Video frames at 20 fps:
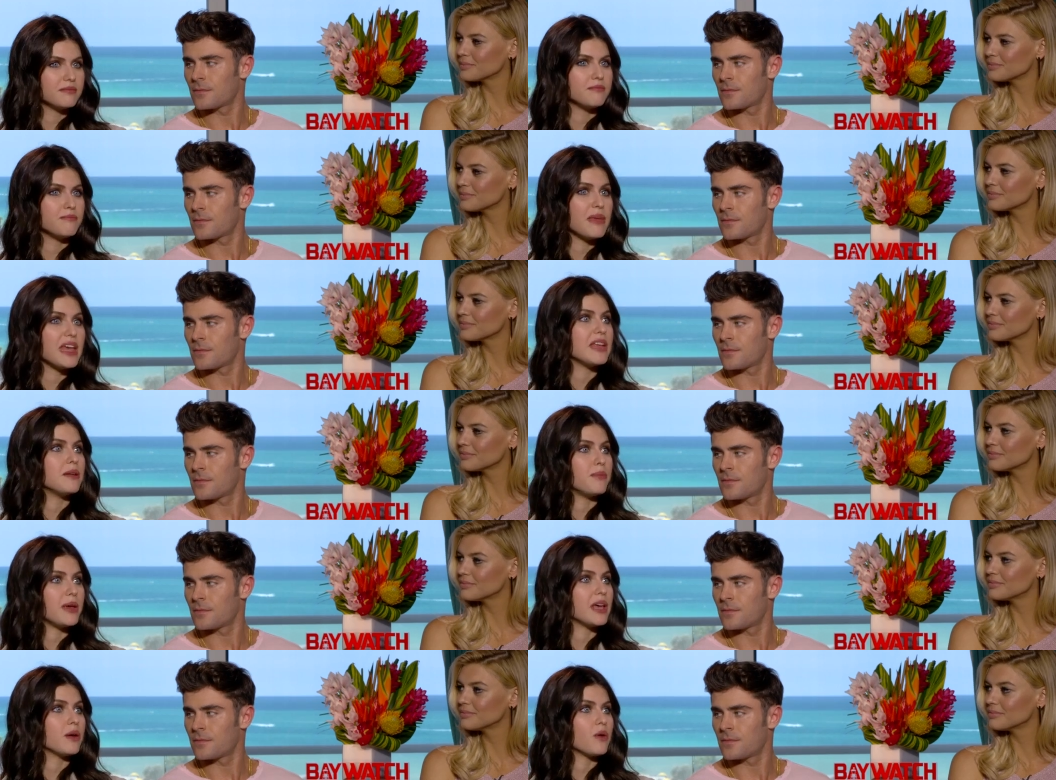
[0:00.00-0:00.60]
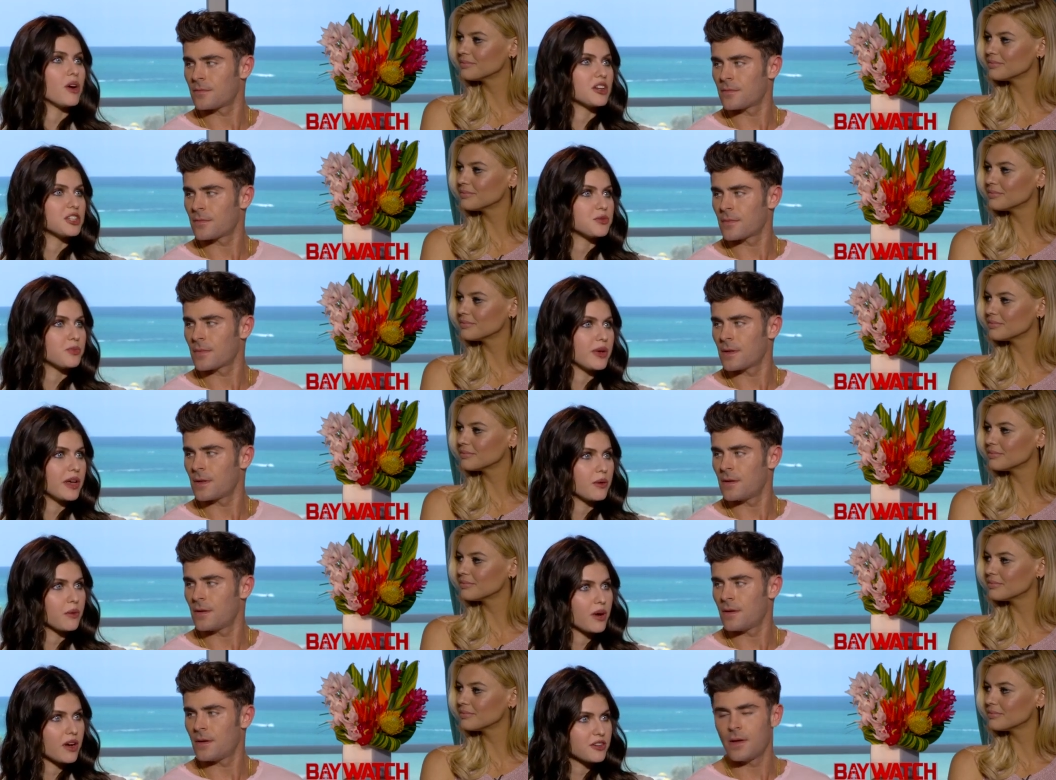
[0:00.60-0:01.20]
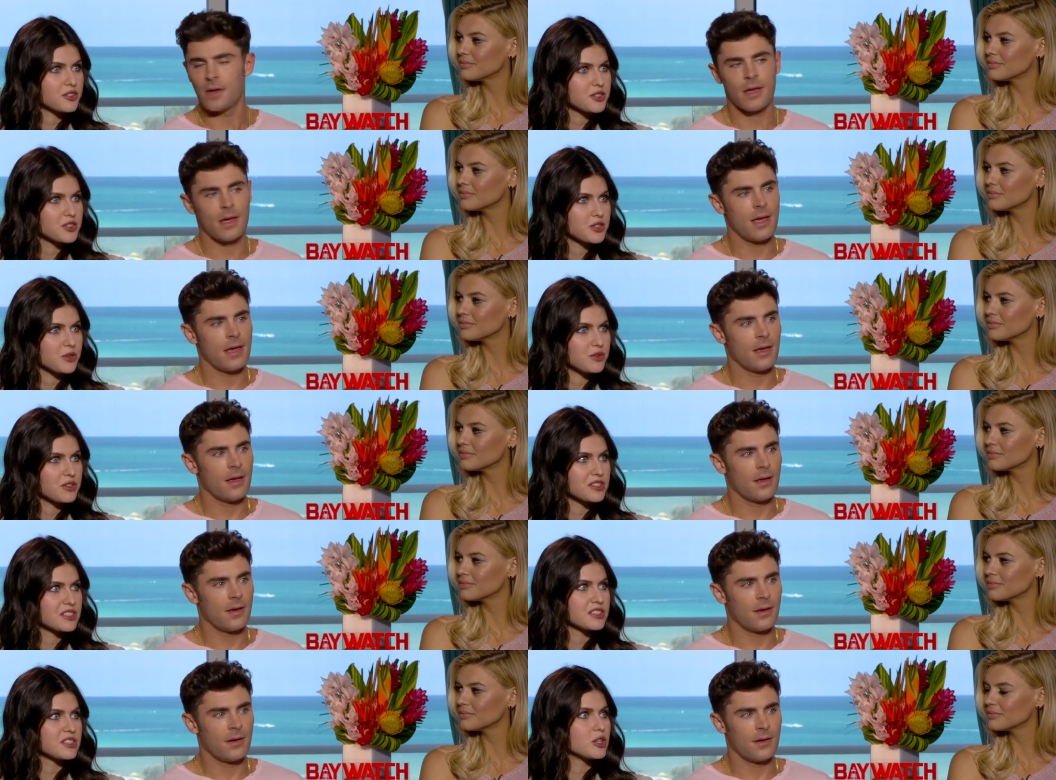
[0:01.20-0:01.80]
Speaker 1: made Baywatch Baywatch. So
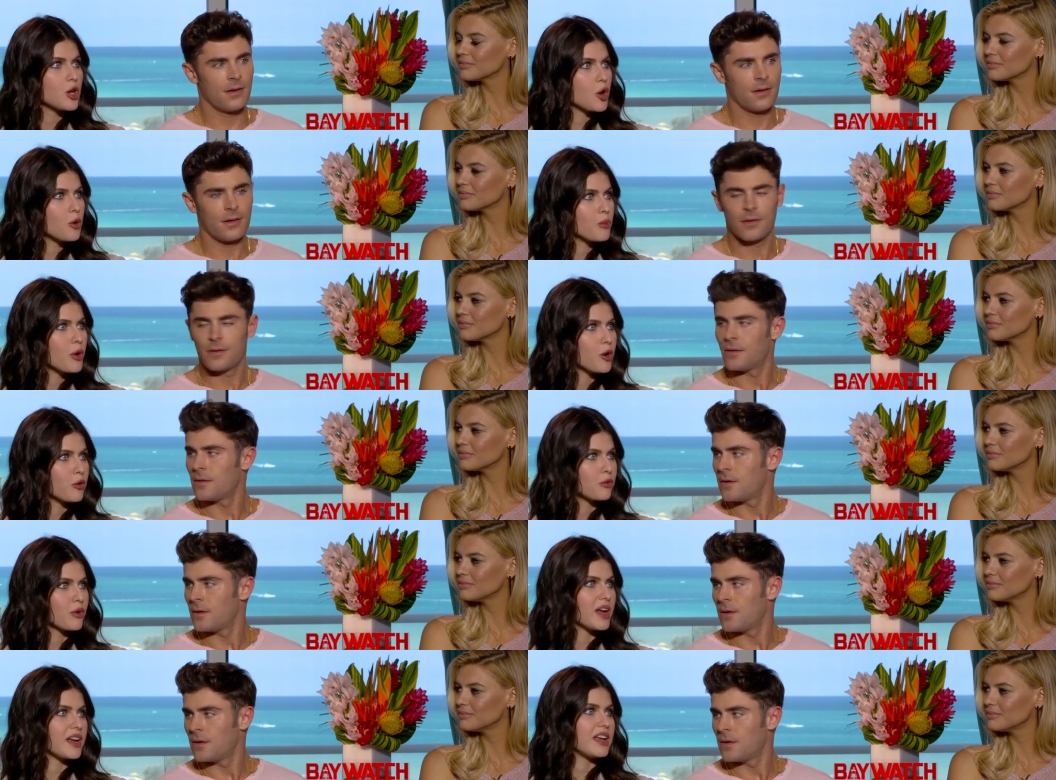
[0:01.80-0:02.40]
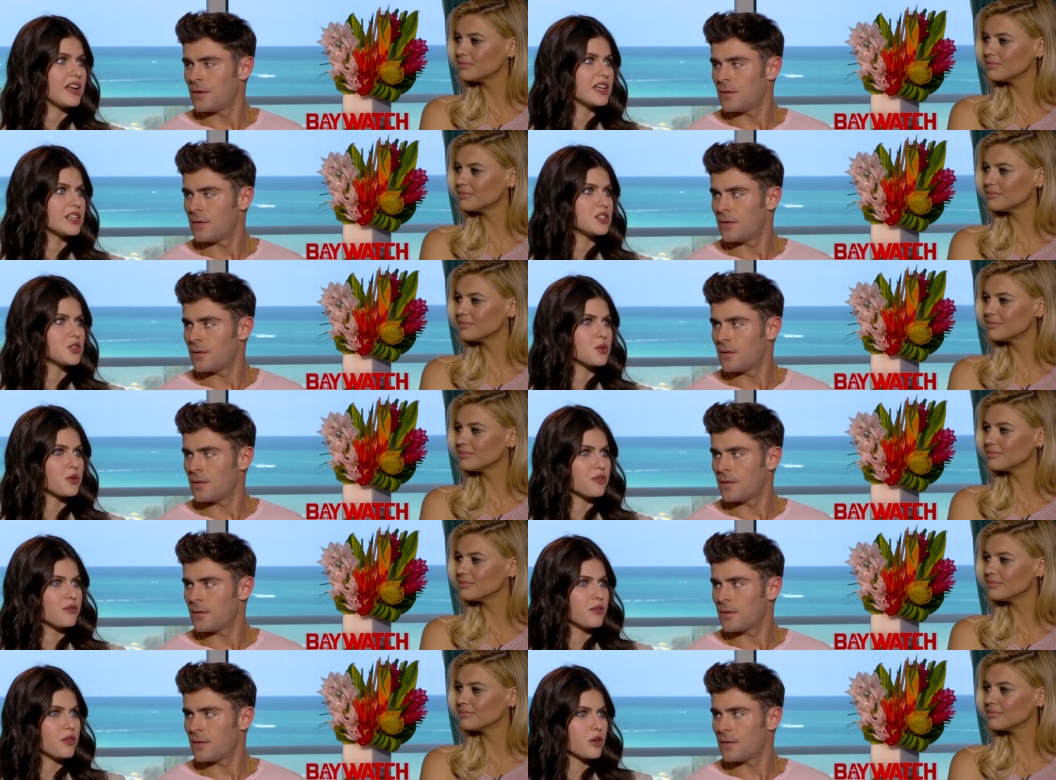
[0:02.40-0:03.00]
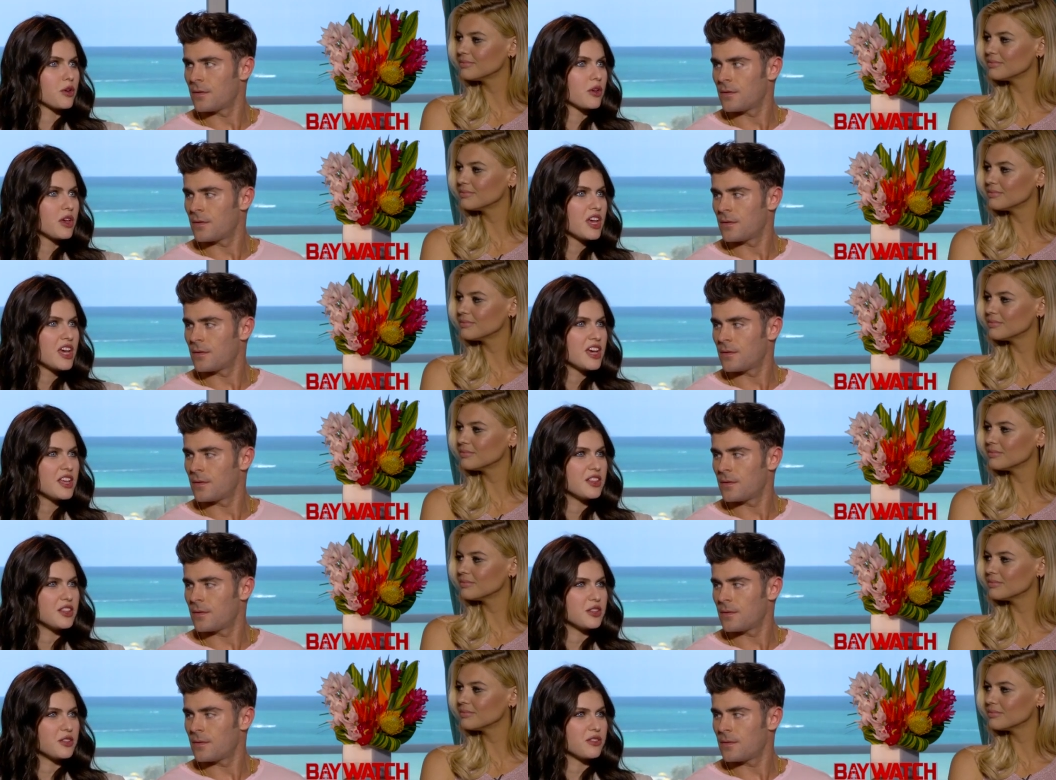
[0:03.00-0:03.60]
the slow-mo running and sort of the,
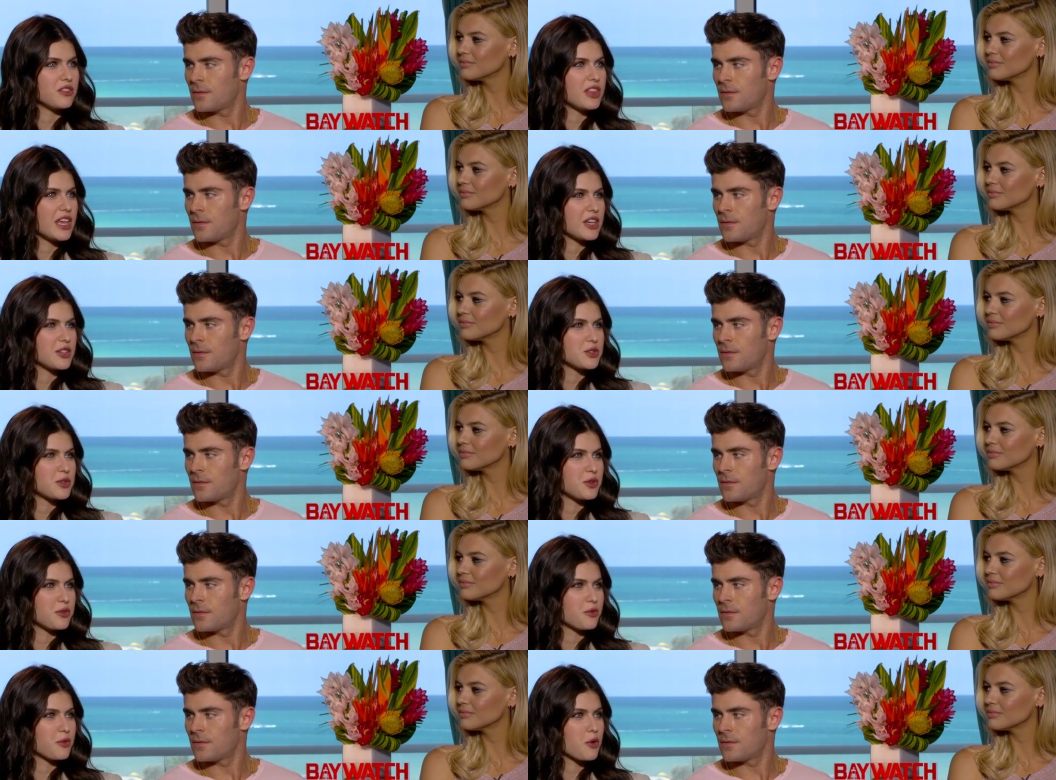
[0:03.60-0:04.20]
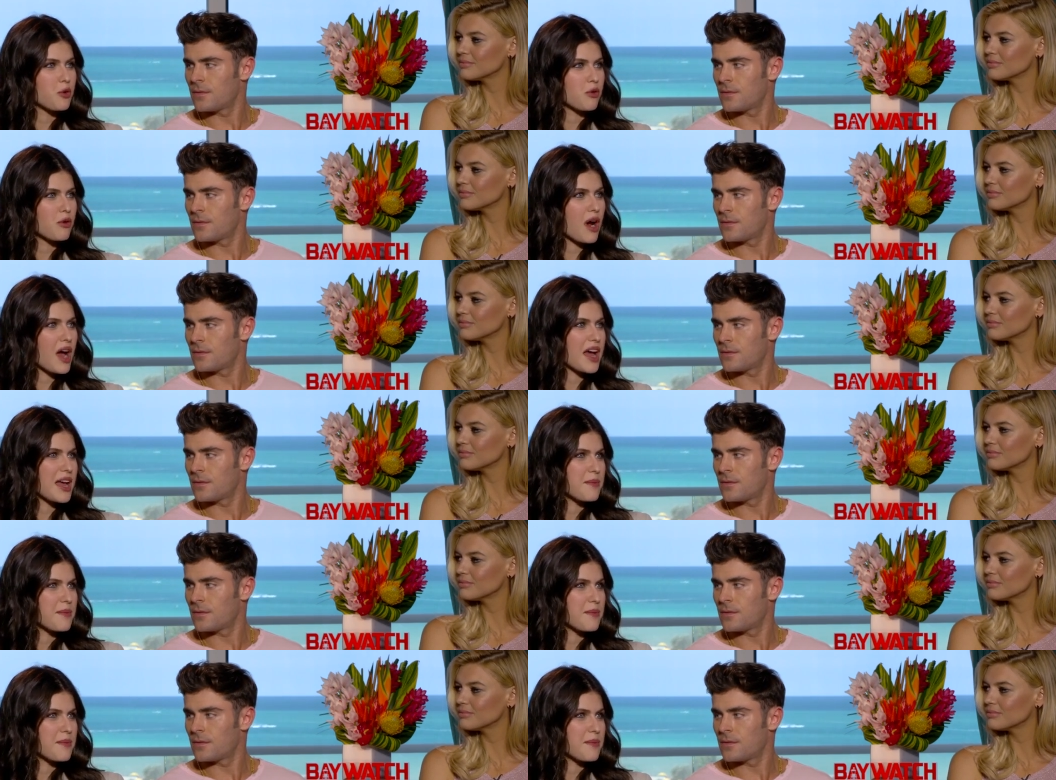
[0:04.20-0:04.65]
the like sort of crime